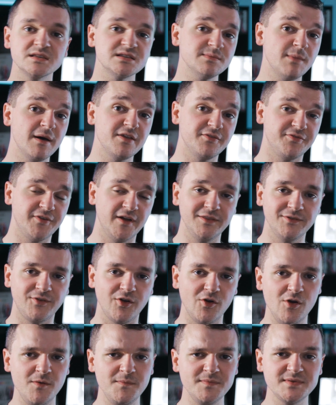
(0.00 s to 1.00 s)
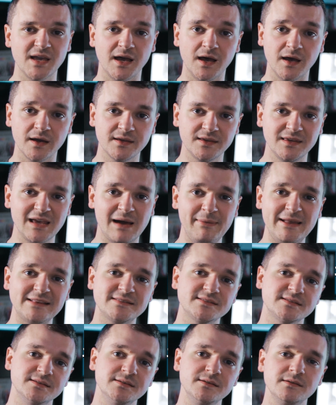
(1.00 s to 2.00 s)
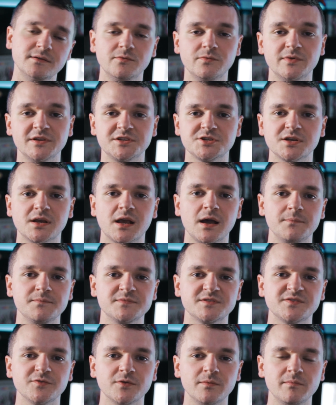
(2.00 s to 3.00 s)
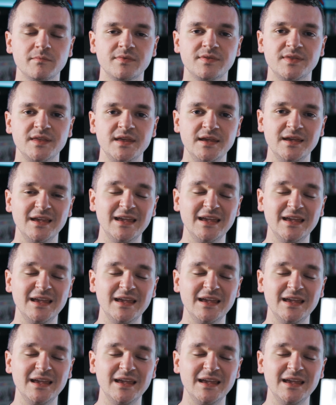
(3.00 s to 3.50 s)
Some other fun terms are kyabetsu, which comes from the